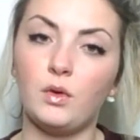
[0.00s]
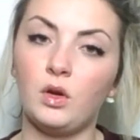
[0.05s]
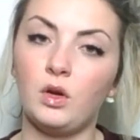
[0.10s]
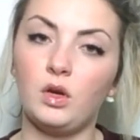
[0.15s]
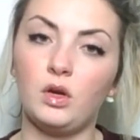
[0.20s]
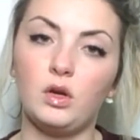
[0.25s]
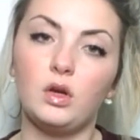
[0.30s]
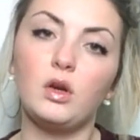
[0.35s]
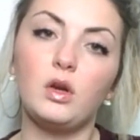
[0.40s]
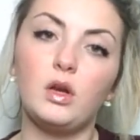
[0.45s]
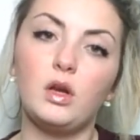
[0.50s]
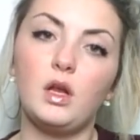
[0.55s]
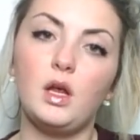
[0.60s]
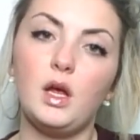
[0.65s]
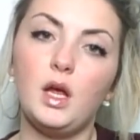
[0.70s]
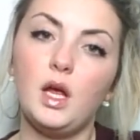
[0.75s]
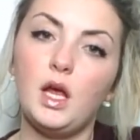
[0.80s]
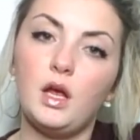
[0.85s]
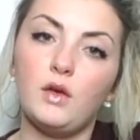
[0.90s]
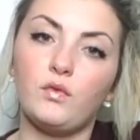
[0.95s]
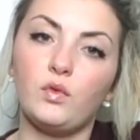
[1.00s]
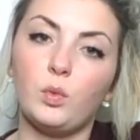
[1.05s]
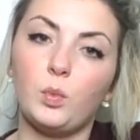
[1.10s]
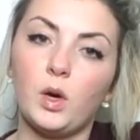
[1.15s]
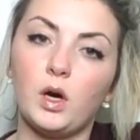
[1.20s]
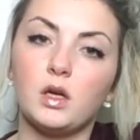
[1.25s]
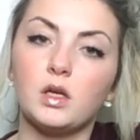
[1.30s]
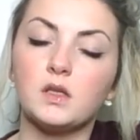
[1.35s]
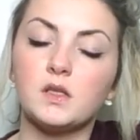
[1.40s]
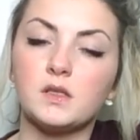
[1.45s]
And if your
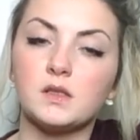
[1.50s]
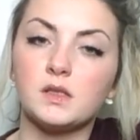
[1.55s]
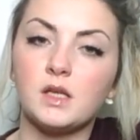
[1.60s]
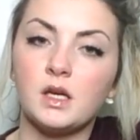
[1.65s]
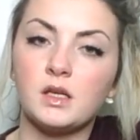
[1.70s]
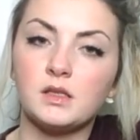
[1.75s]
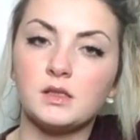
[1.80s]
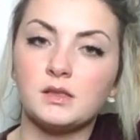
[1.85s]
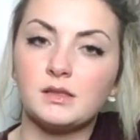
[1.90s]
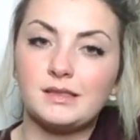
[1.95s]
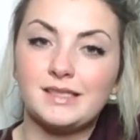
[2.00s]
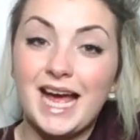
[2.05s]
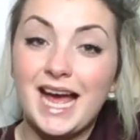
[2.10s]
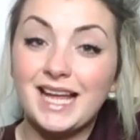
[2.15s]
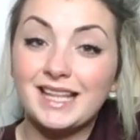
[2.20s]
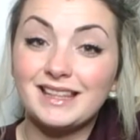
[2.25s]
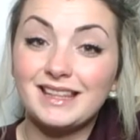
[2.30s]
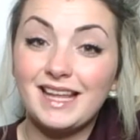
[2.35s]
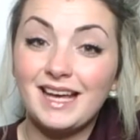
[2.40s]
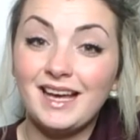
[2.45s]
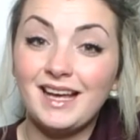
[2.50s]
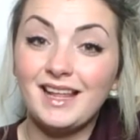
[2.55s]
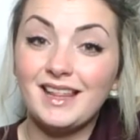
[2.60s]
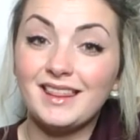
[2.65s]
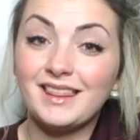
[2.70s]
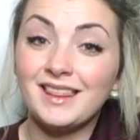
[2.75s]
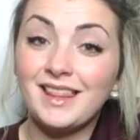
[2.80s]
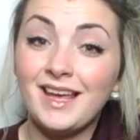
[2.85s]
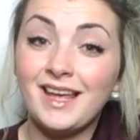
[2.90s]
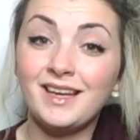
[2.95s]
partner doesn't understand that,
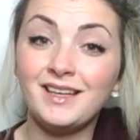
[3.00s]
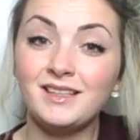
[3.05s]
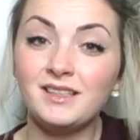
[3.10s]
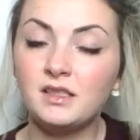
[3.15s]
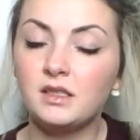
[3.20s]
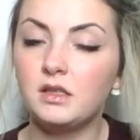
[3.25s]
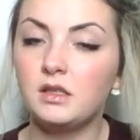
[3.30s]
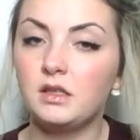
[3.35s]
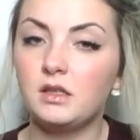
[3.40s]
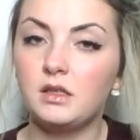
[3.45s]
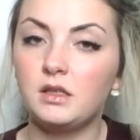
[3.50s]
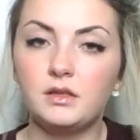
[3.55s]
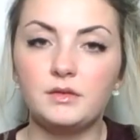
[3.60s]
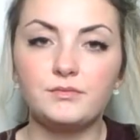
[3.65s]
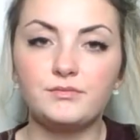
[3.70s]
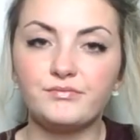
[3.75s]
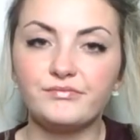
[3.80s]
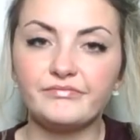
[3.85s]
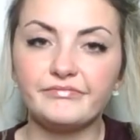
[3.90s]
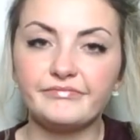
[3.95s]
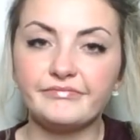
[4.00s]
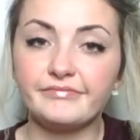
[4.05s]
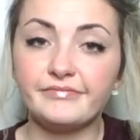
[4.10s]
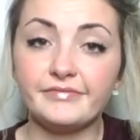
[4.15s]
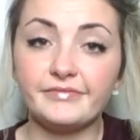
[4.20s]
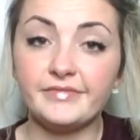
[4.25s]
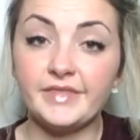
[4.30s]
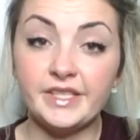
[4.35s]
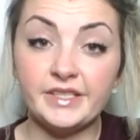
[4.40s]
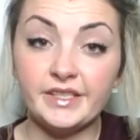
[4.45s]
then
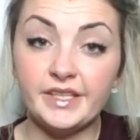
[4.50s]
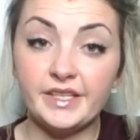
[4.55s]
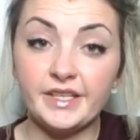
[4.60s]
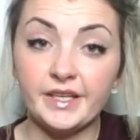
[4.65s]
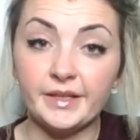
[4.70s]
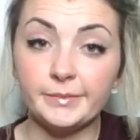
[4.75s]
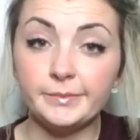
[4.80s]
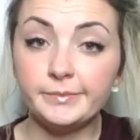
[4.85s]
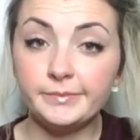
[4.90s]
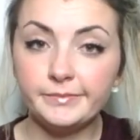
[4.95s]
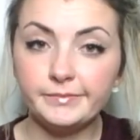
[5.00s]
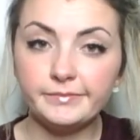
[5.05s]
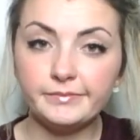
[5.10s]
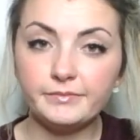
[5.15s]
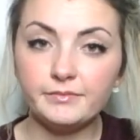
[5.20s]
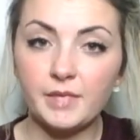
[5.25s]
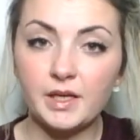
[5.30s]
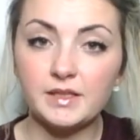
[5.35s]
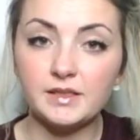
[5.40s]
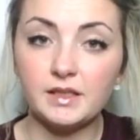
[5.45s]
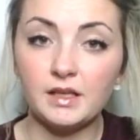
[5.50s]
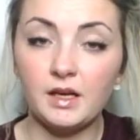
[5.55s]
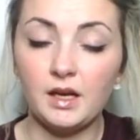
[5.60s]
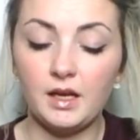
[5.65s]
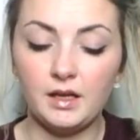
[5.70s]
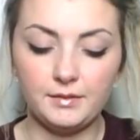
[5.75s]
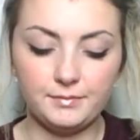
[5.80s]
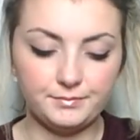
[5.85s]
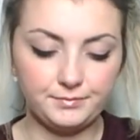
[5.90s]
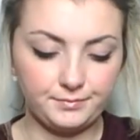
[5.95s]
you're an idiot,
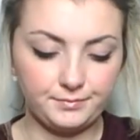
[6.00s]
basically.